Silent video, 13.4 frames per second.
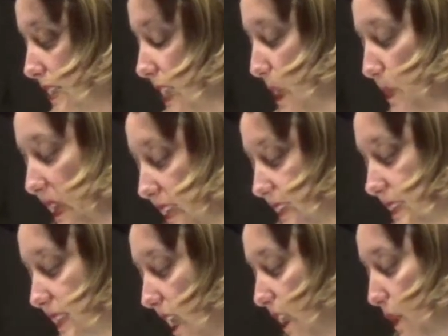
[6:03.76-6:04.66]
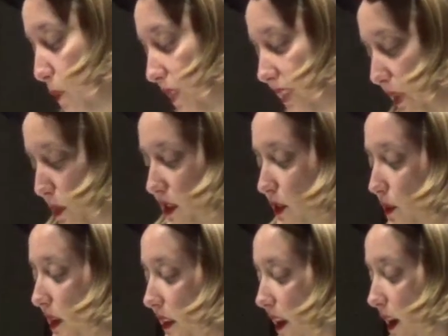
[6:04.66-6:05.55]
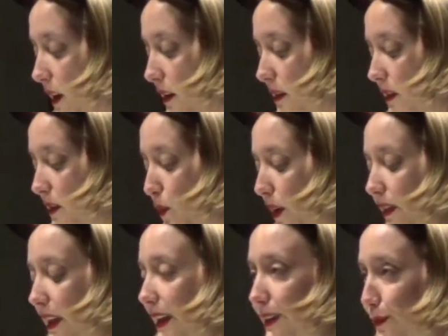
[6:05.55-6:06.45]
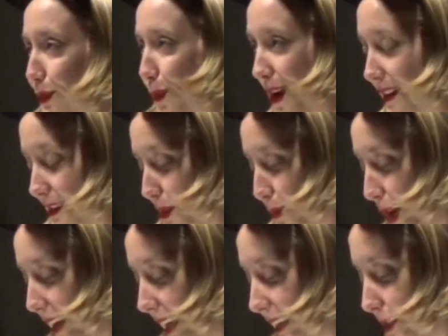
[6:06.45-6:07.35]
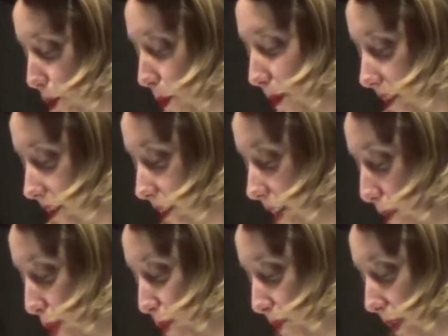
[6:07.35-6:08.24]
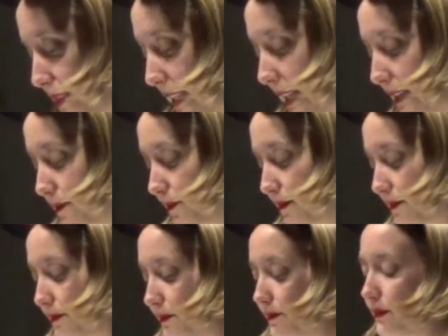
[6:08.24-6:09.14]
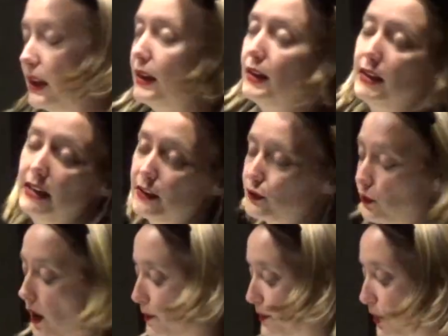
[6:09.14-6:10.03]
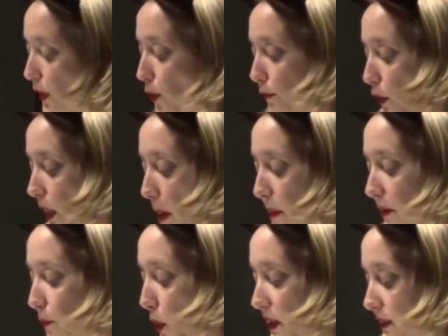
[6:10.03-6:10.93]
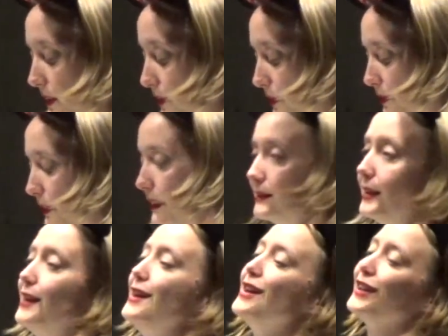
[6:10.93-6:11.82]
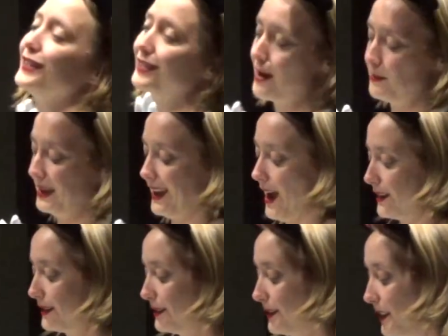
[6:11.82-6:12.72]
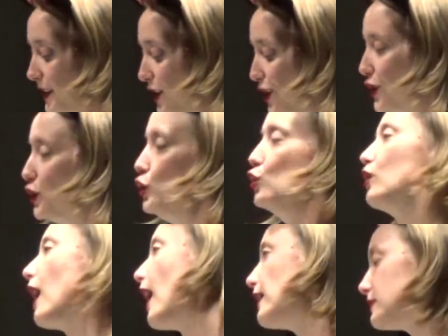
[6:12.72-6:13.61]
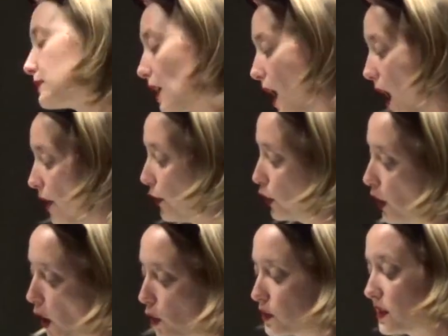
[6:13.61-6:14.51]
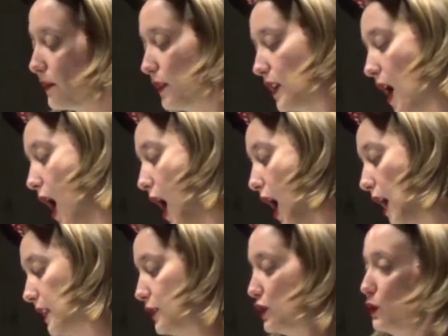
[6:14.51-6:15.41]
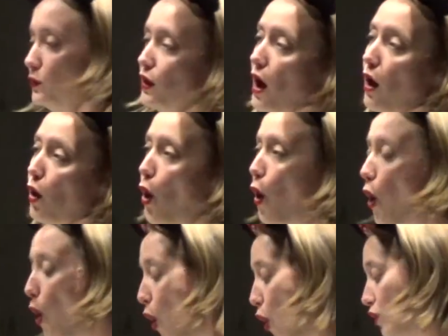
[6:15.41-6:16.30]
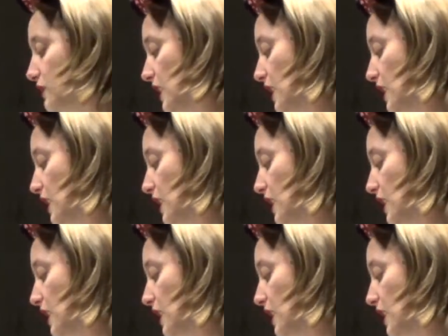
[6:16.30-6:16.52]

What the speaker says: they begin to tell him what they were doing there, why they even wanted to break into a busted up old building. He interrupts their overlapping voices and says, "Let me guess. You guys saw the ghost of a nun and she was all old